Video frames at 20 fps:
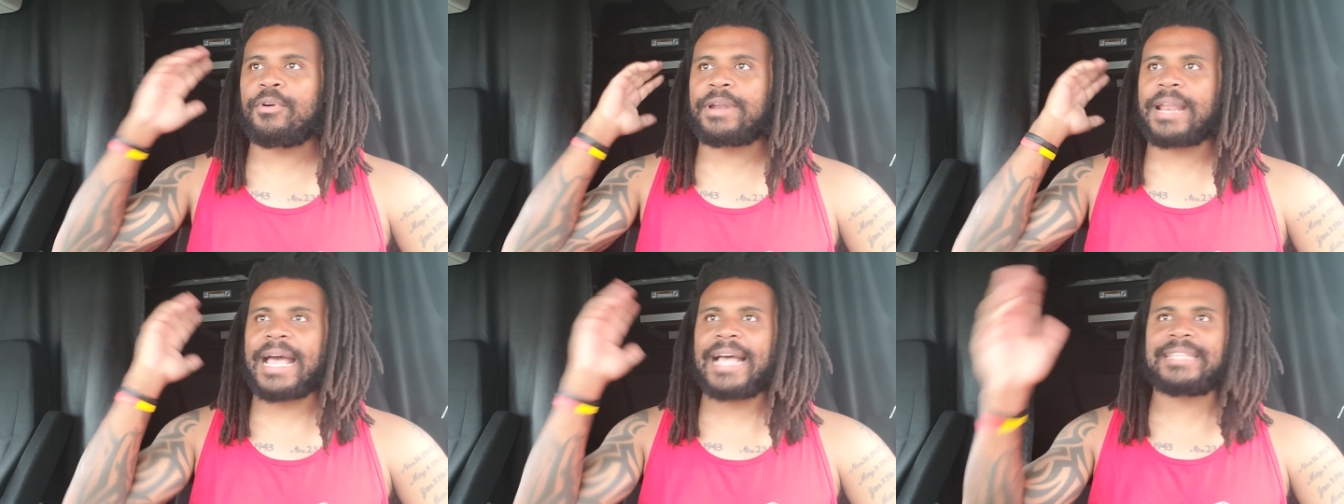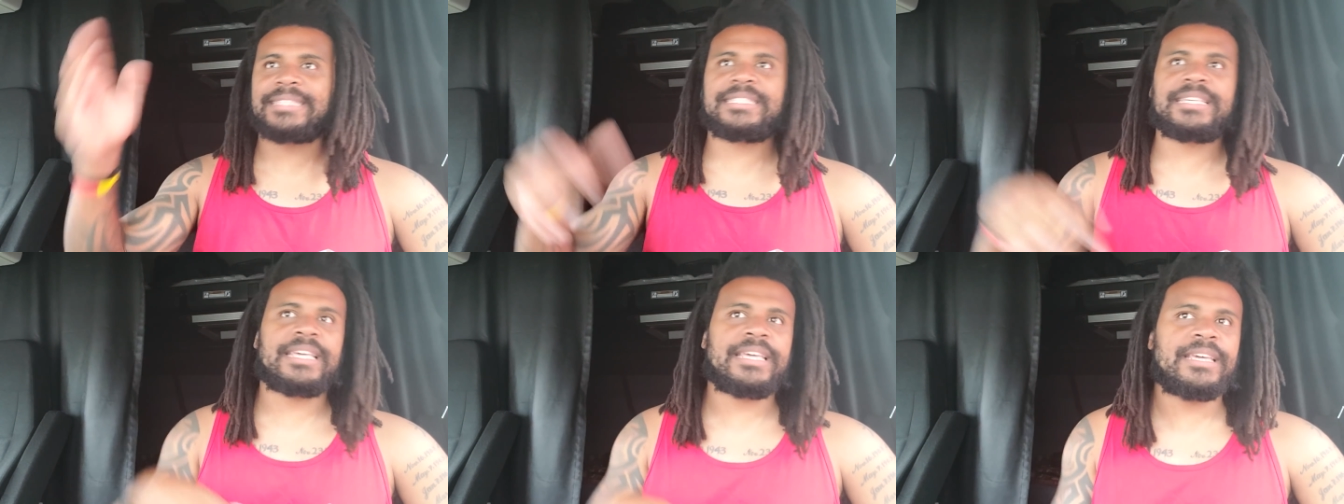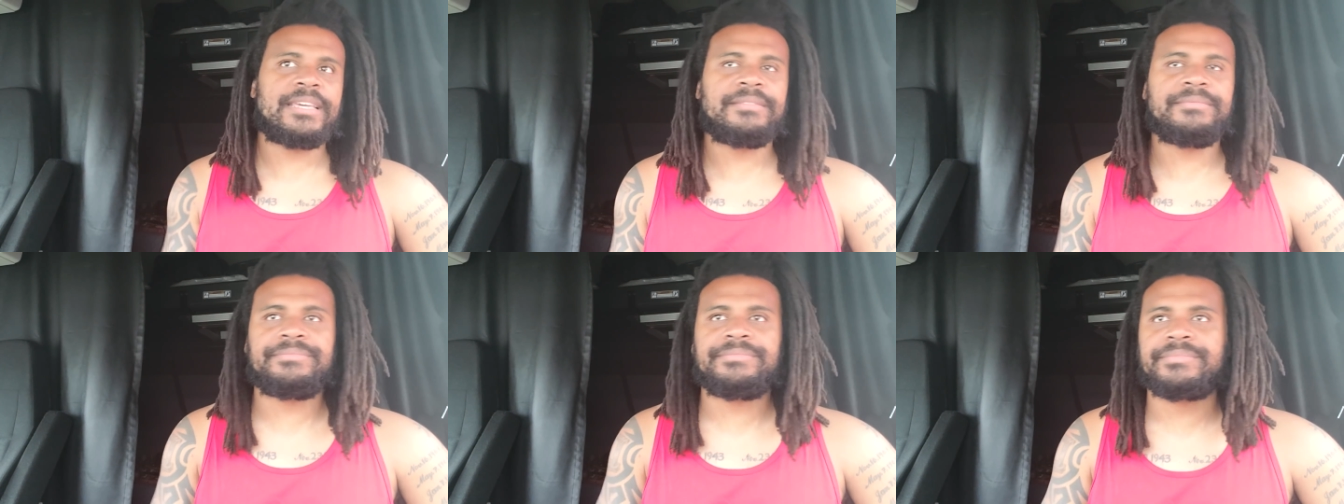on
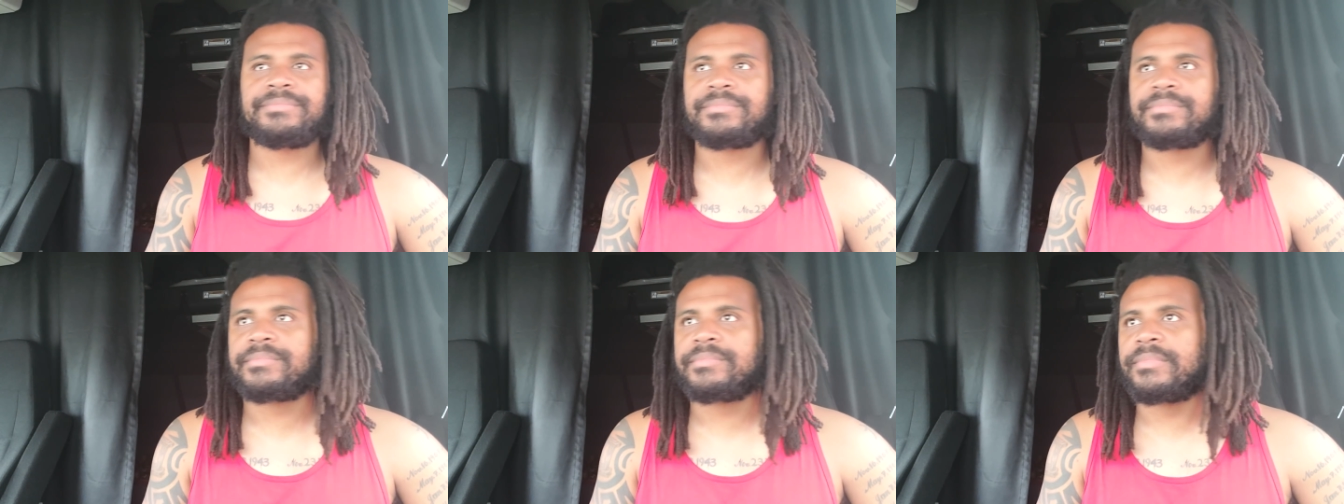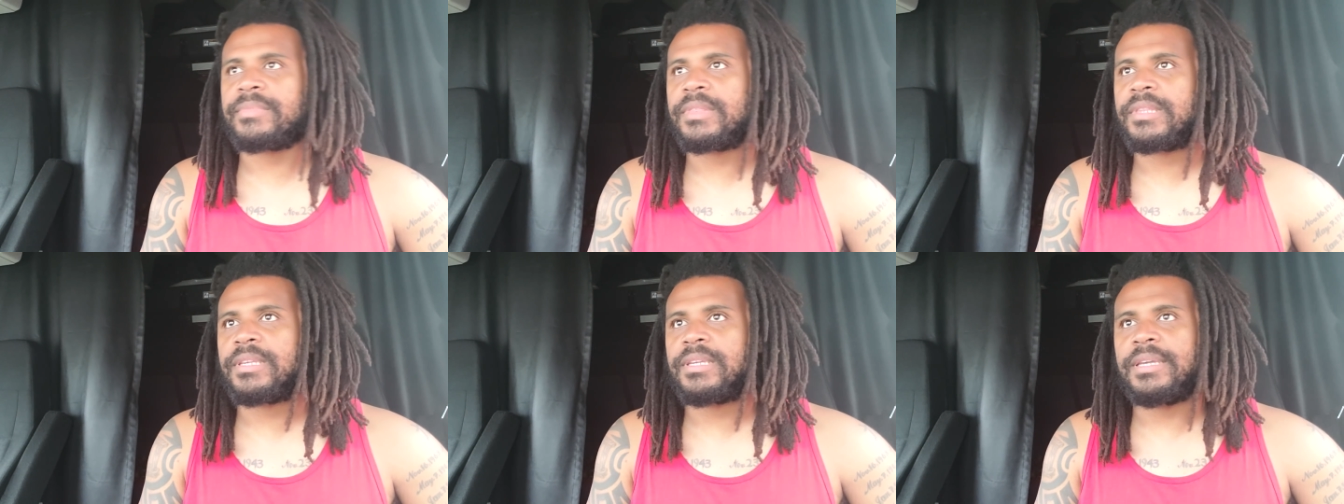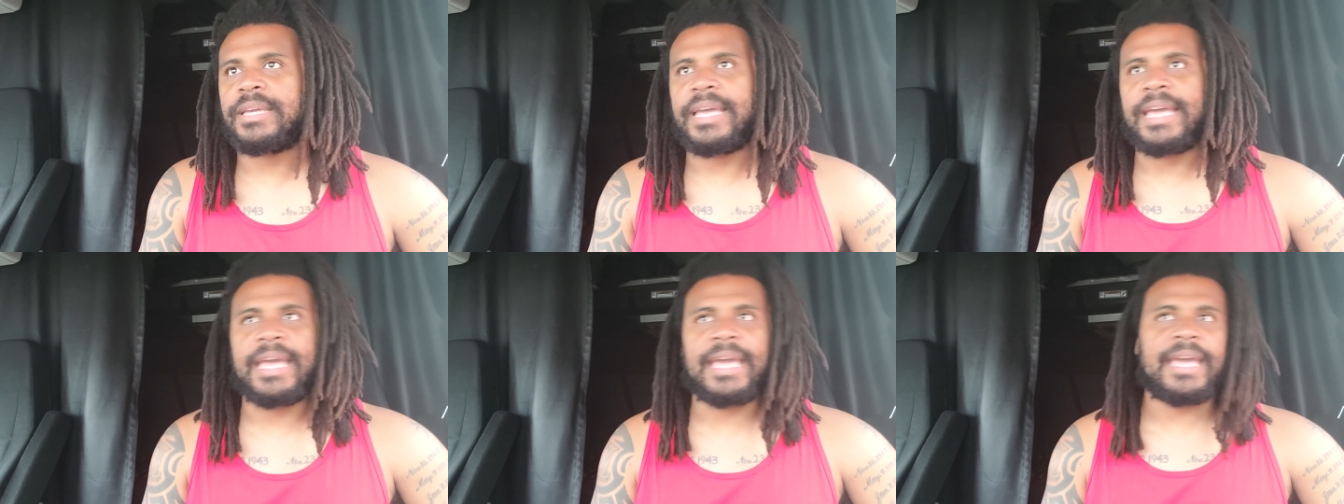
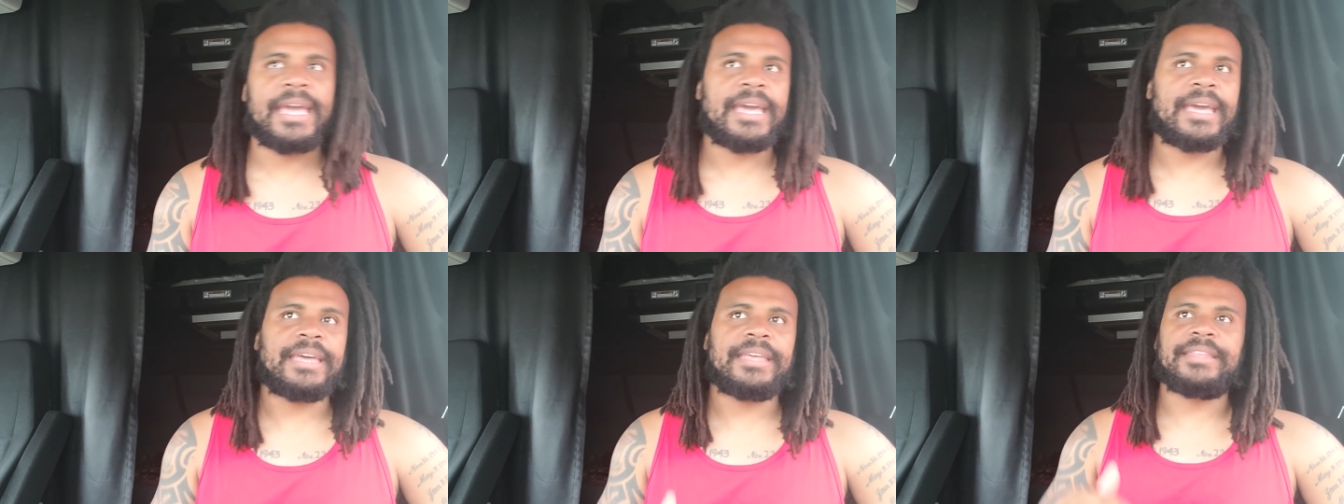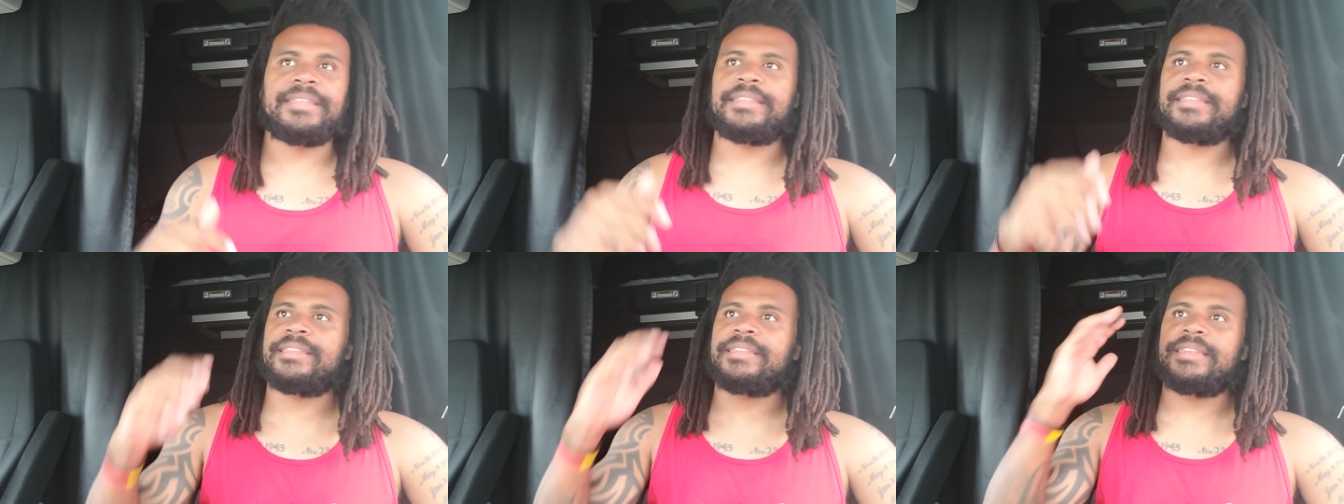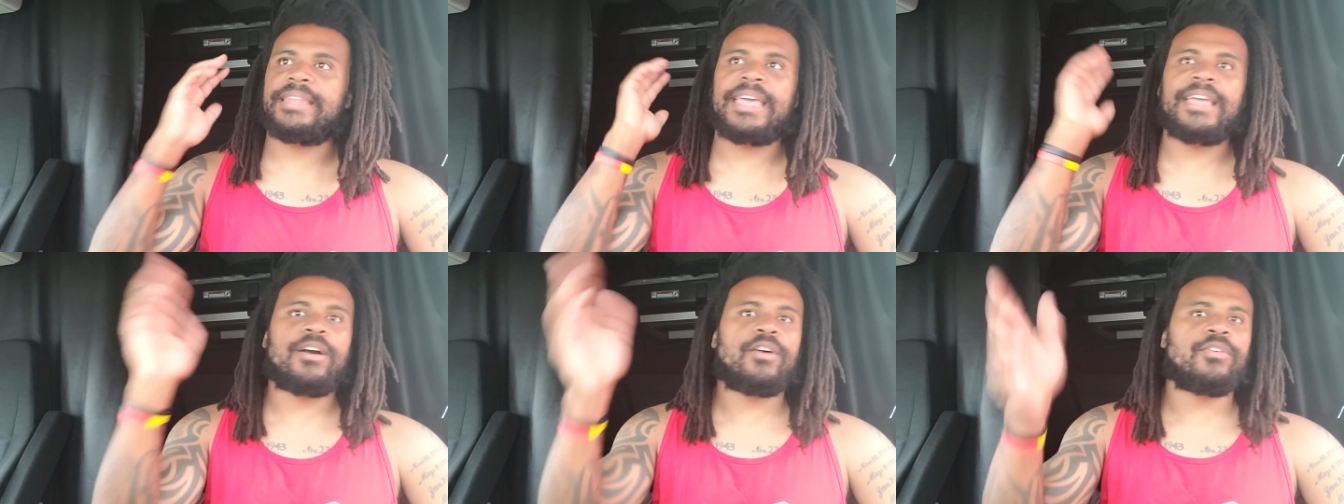I-10
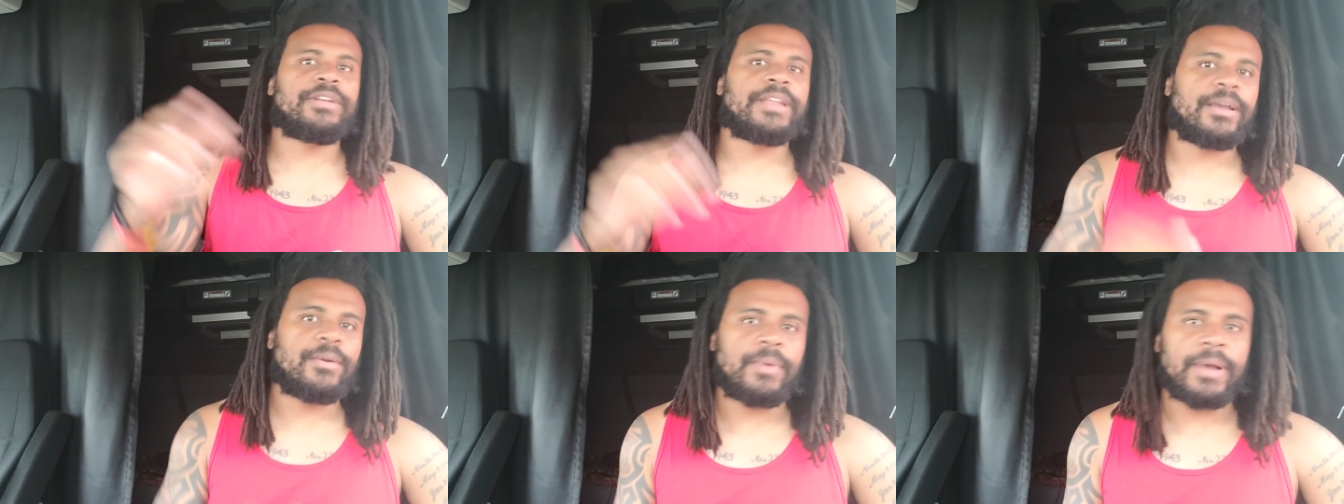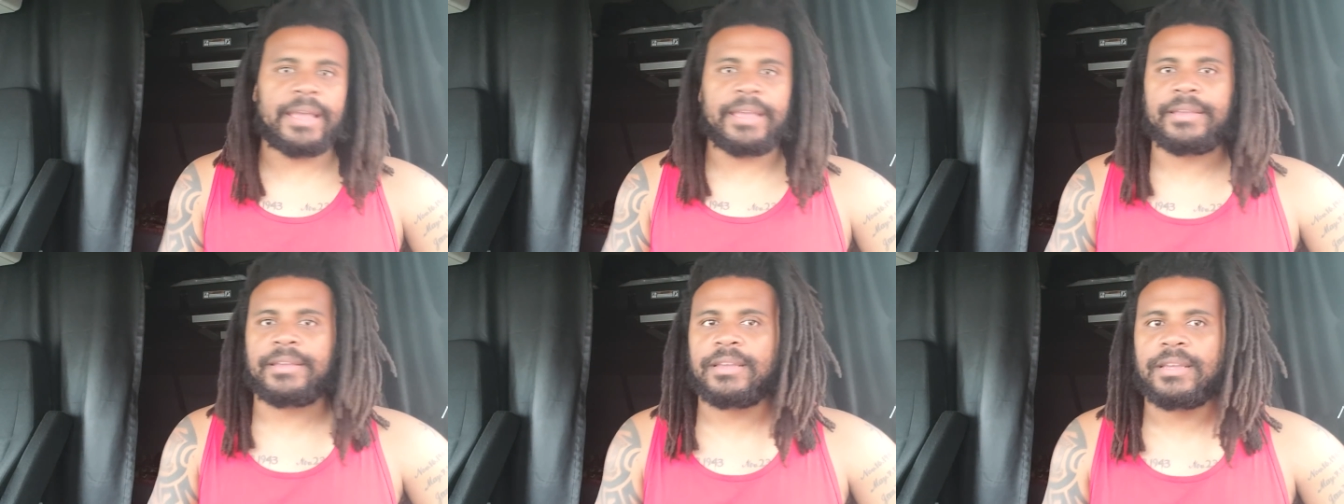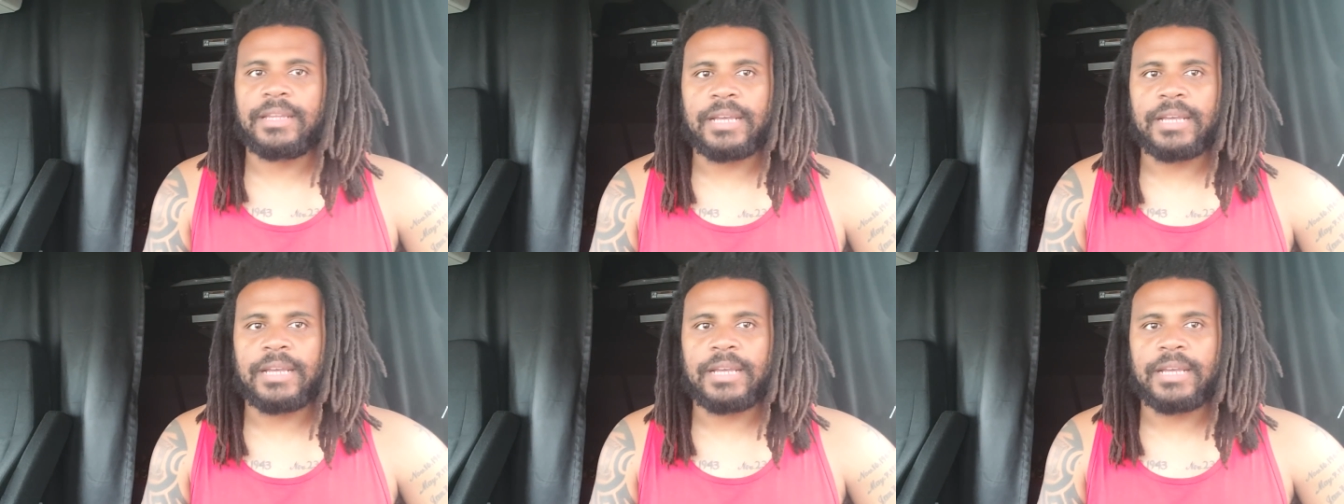and they on their way.